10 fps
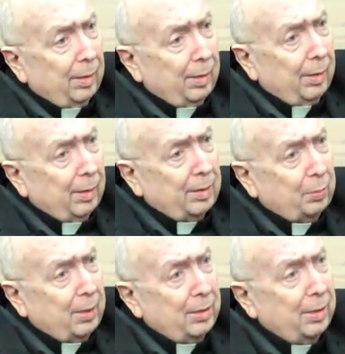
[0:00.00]
It
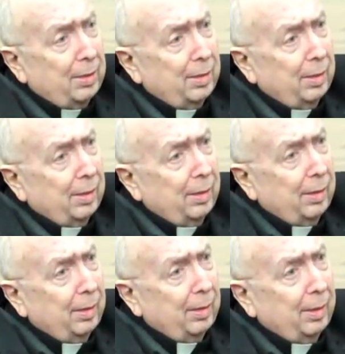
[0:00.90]
expresses
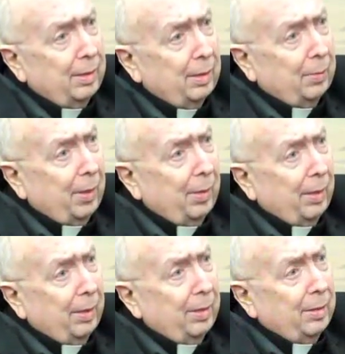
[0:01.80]
its
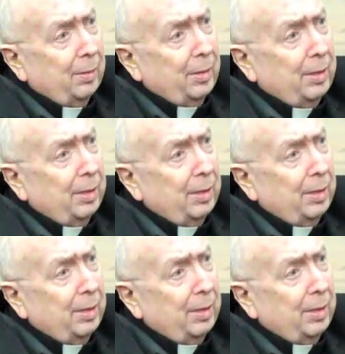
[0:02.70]
Americanism is